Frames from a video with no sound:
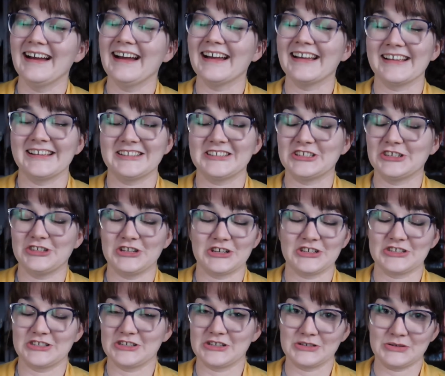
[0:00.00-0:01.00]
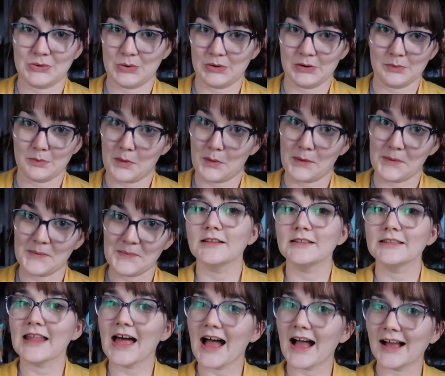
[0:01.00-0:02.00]
It's just adorable.
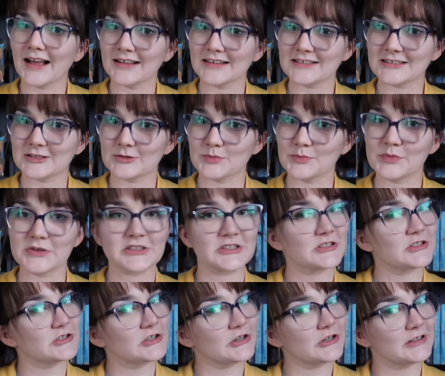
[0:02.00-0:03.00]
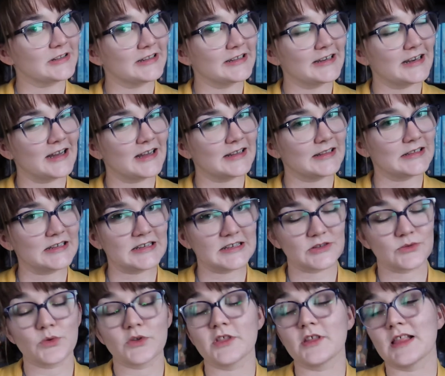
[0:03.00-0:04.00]
Last, but certainly not
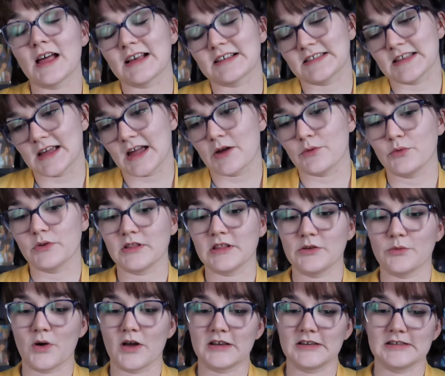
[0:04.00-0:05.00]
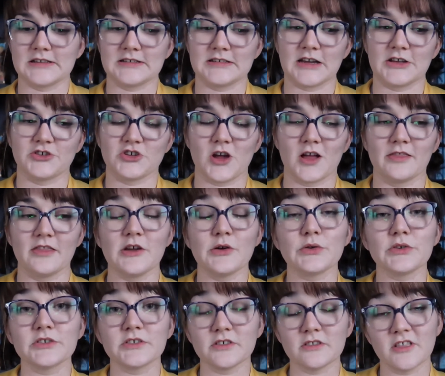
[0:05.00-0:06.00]
least, well, the last thing I really wanted to touch on,
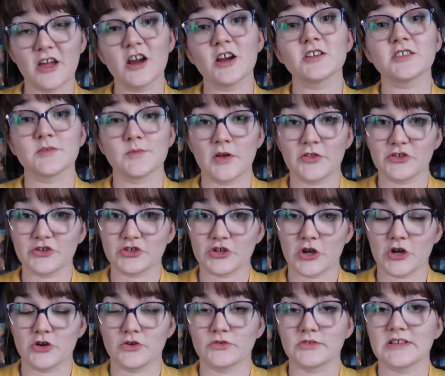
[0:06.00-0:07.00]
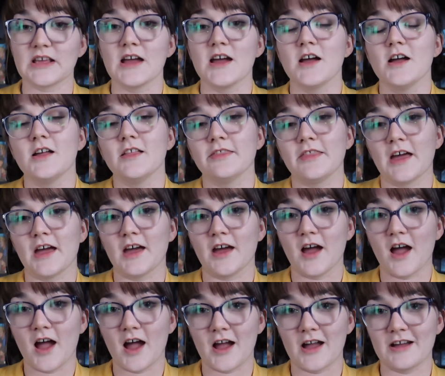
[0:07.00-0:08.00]
there are some other shows that
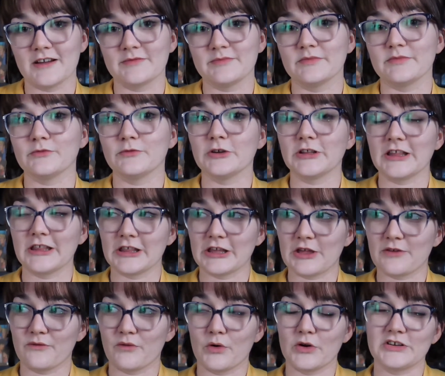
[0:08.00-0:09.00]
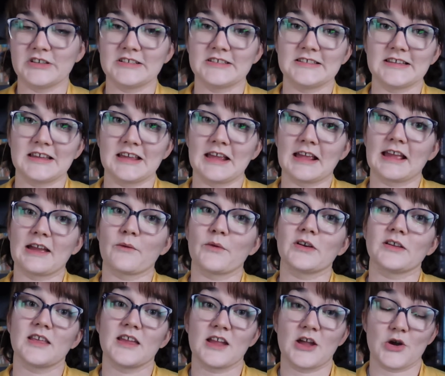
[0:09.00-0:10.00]
I'm really looking forward to seeing where
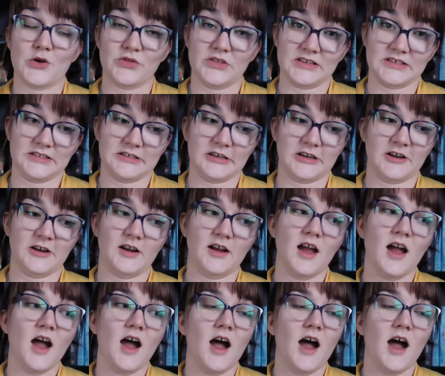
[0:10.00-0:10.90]
they go this year.